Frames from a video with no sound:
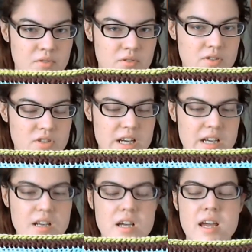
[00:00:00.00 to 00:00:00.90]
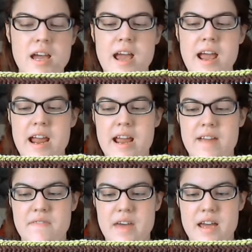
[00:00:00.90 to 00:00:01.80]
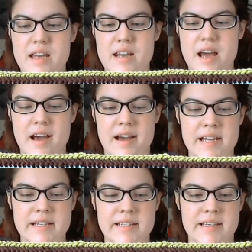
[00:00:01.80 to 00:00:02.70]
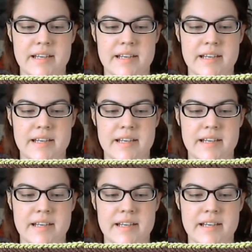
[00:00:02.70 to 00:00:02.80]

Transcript: crocheted, and then I did